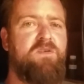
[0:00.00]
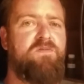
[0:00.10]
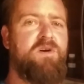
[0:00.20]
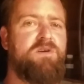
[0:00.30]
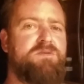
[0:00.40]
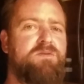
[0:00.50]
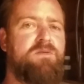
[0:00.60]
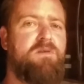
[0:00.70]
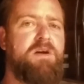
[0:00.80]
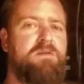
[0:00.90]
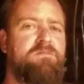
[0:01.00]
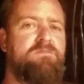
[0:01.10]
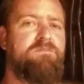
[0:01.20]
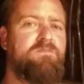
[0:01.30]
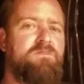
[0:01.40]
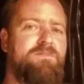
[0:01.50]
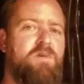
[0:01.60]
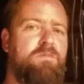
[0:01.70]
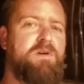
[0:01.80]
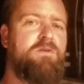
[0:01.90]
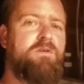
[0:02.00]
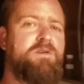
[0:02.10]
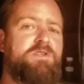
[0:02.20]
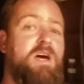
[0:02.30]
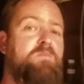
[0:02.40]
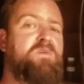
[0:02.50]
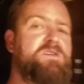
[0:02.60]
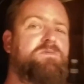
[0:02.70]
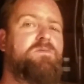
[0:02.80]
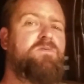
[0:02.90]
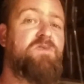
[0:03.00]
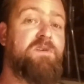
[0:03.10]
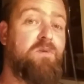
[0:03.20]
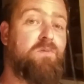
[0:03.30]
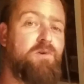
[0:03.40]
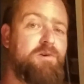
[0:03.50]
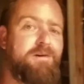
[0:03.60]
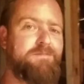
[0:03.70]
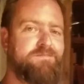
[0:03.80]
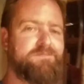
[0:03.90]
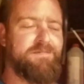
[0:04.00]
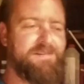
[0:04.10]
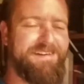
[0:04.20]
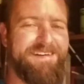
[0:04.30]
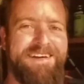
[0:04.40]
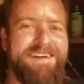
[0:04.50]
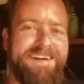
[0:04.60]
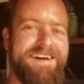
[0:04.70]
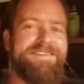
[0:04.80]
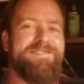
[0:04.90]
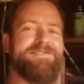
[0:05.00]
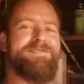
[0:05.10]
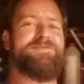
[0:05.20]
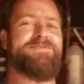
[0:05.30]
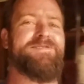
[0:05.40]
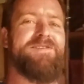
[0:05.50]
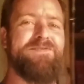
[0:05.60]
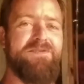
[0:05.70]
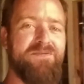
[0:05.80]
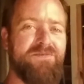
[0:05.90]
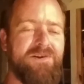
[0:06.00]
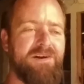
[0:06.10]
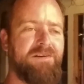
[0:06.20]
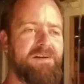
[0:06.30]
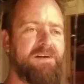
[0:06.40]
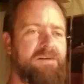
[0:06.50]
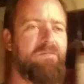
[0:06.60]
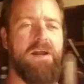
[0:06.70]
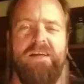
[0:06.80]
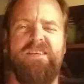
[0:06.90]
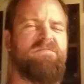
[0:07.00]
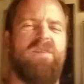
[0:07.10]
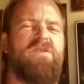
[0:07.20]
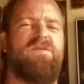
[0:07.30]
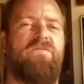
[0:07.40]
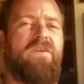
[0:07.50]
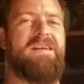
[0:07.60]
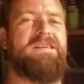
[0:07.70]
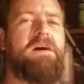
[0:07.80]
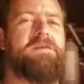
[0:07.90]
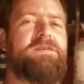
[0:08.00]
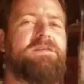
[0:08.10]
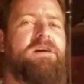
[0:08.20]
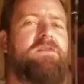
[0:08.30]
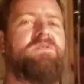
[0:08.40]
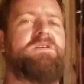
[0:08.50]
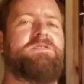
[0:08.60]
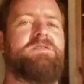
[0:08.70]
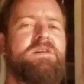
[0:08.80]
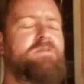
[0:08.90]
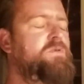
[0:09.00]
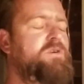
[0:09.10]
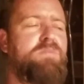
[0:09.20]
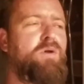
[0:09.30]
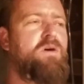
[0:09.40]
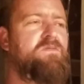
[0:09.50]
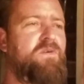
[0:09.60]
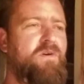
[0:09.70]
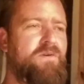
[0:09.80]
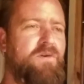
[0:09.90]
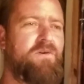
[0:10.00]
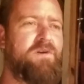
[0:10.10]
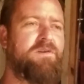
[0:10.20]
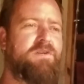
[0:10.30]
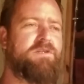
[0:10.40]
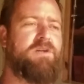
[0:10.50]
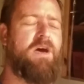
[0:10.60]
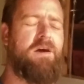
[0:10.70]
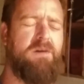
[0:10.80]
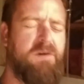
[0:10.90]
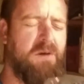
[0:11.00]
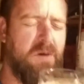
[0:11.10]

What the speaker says: first all grain. Probably call it JMS River Water, because it looks like river water, but it smells fantastic. So if you just put a blindfold on and just go,